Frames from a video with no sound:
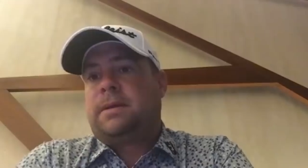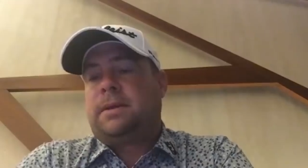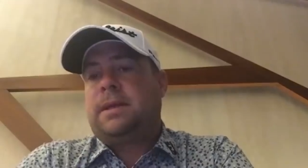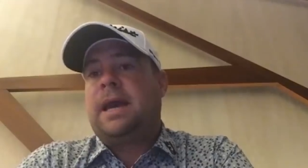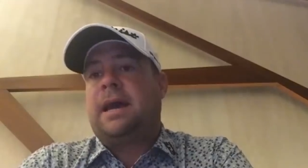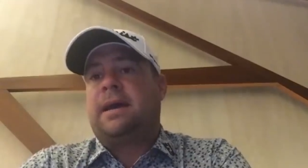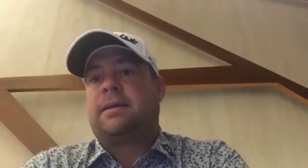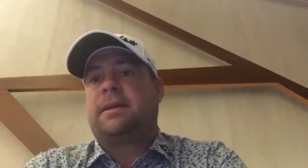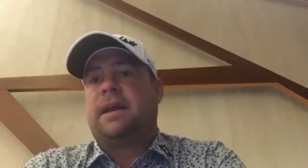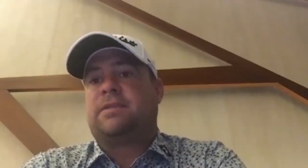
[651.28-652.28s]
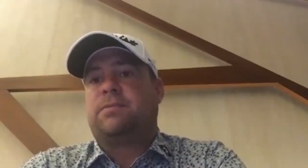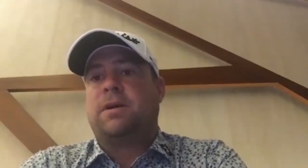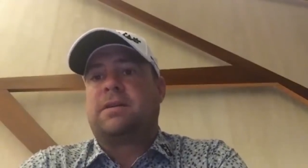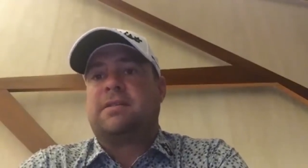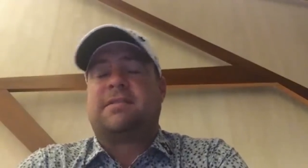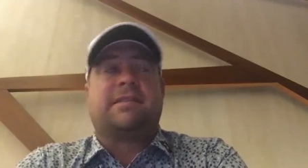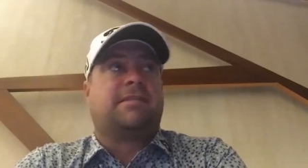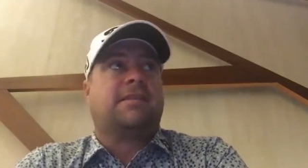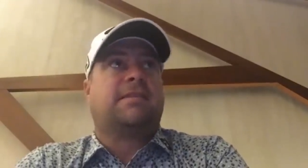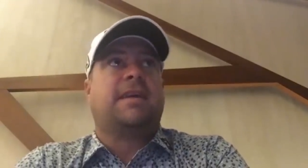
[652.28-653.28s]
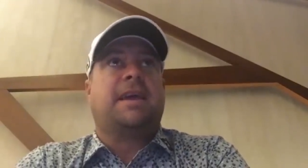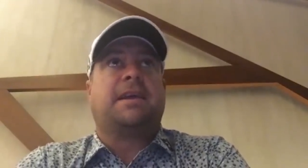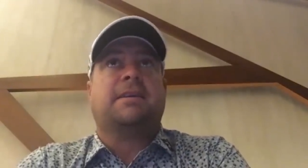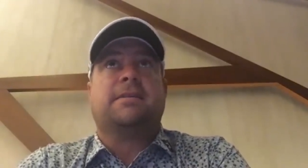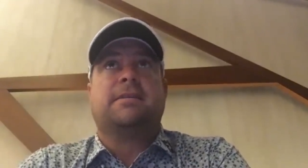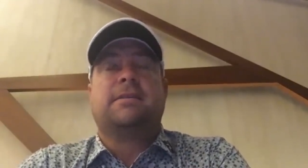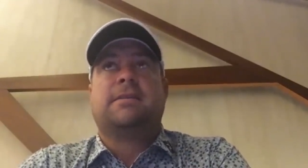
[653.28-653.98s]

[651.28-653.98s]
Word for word: Yeah, yeah, it's one consistent thing, and